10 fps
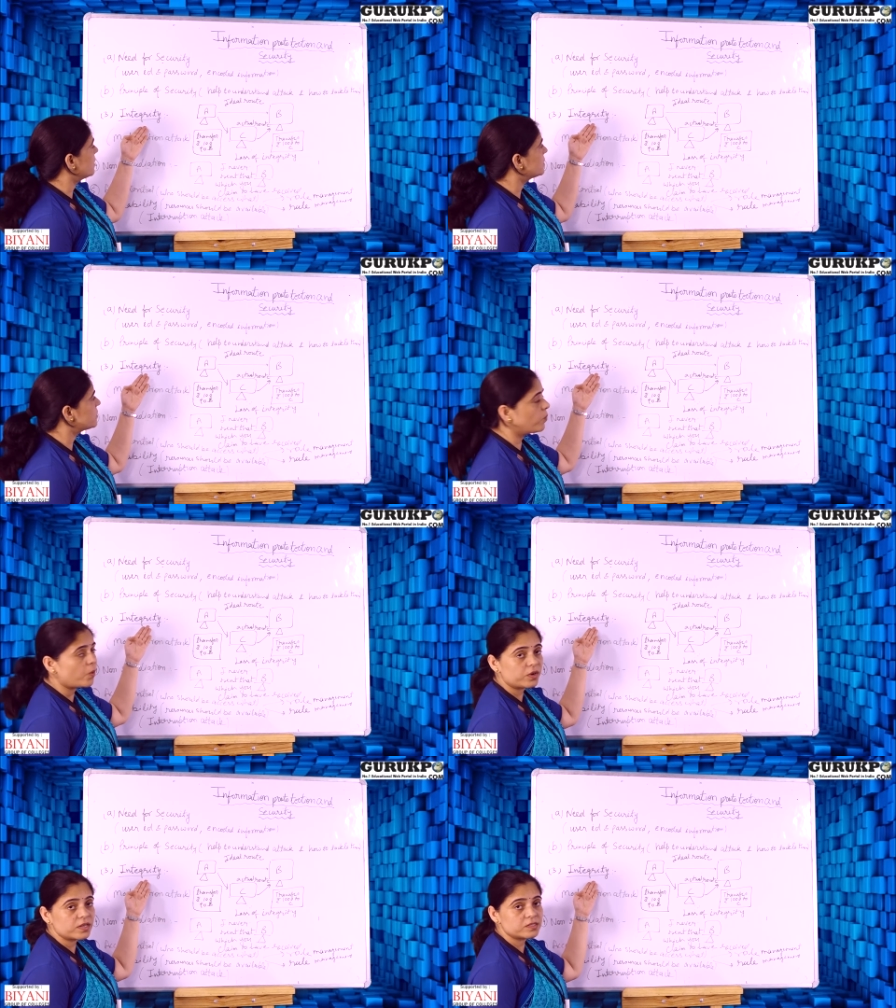So
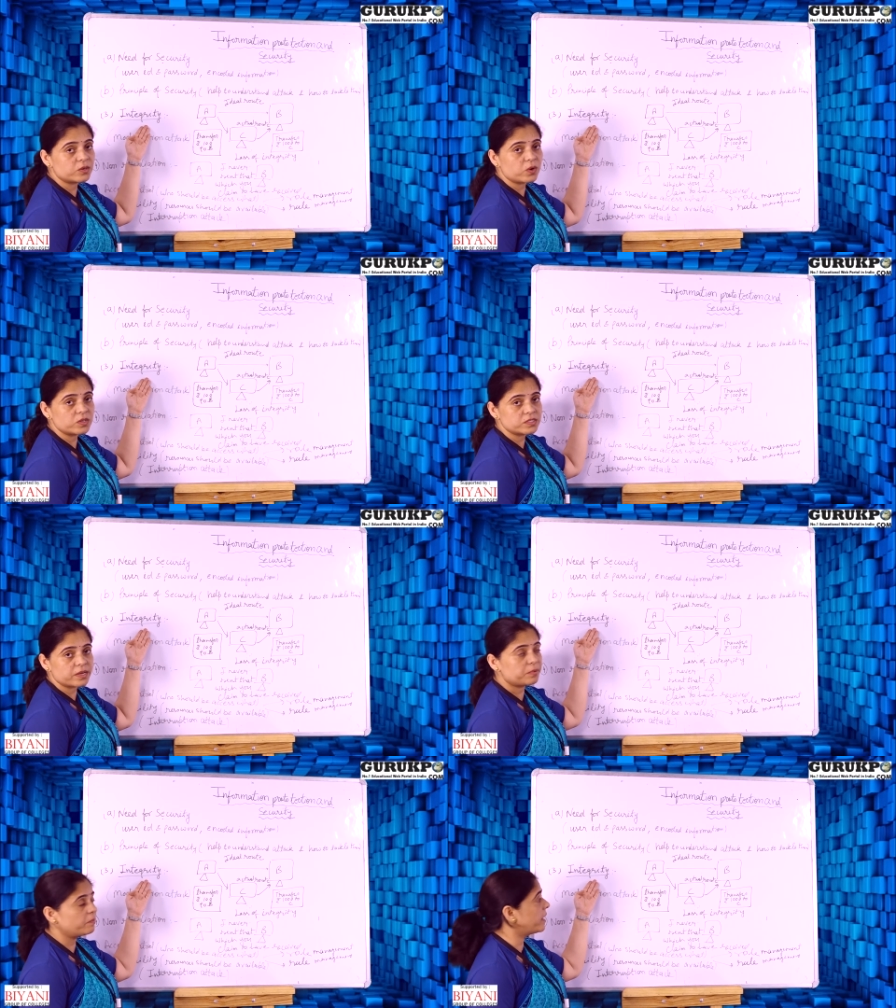what is the
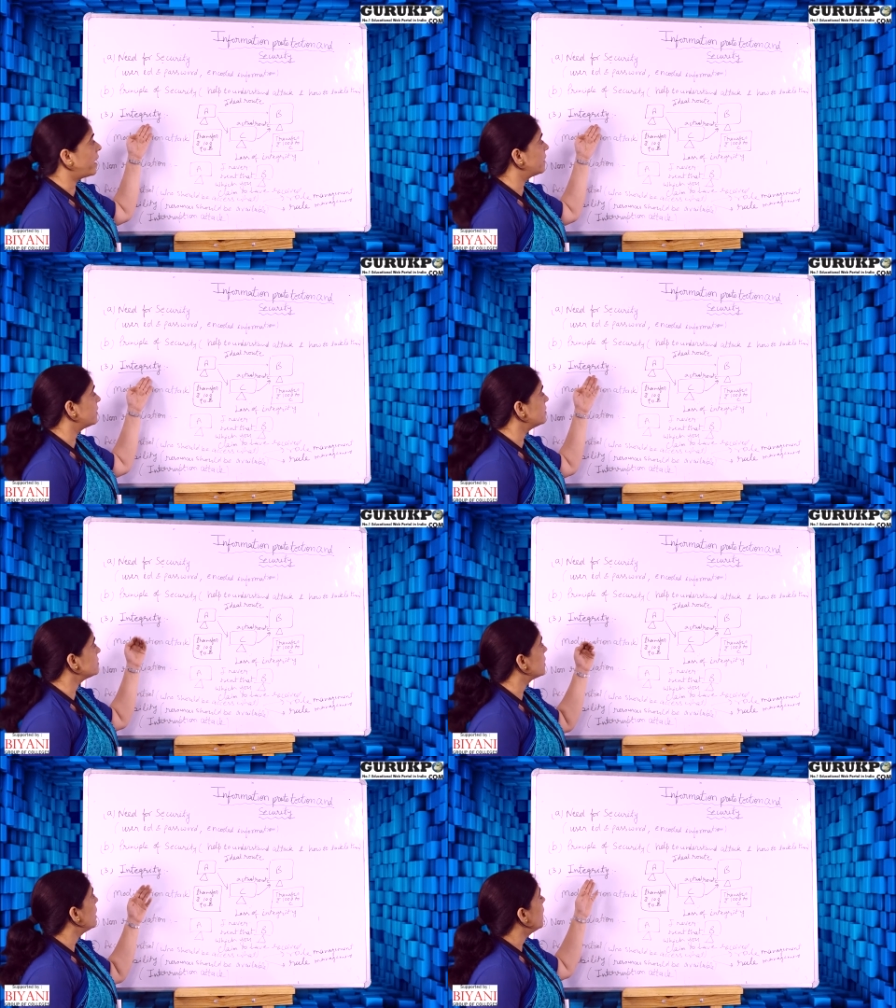concept behind this?